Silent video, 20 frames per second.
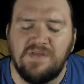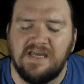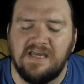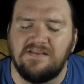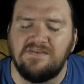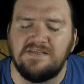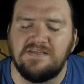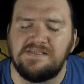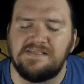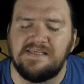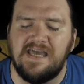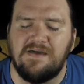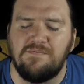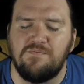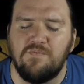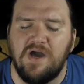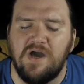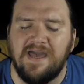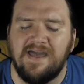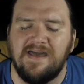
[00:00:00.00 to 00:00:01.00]
in the
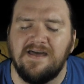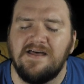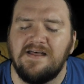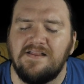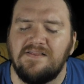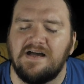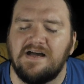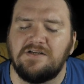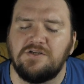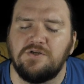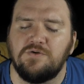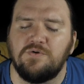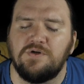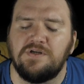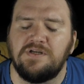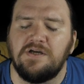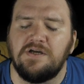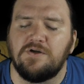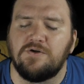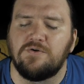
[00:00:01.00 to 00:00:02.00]
same way that you
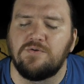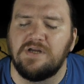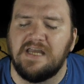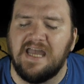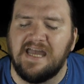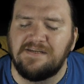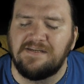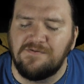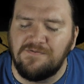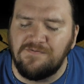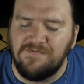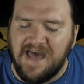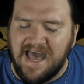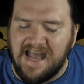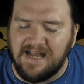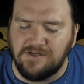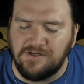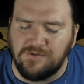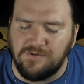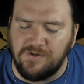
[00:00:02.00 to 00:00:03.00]
would create a
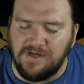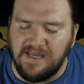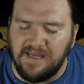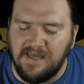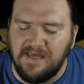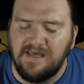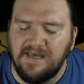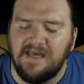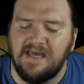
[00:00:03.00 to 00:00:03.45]
factory